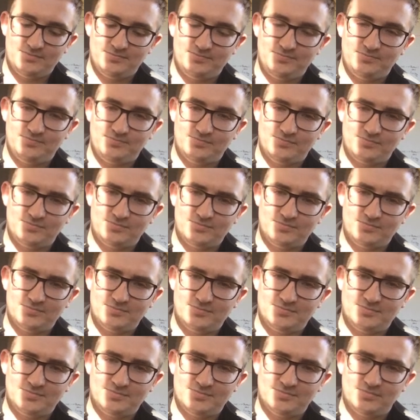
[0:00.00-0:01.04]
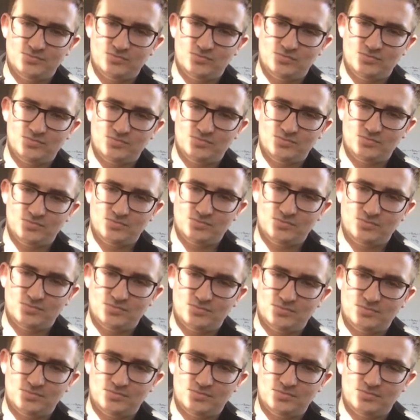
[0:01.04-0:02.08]

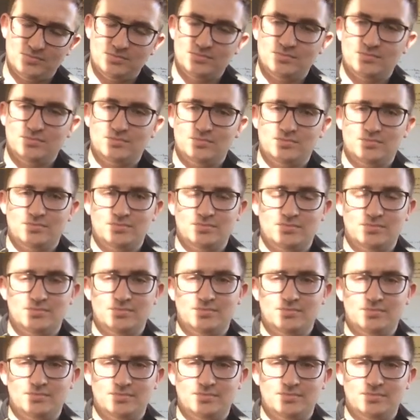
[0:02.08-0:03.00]
No words are spoken by the person on screen.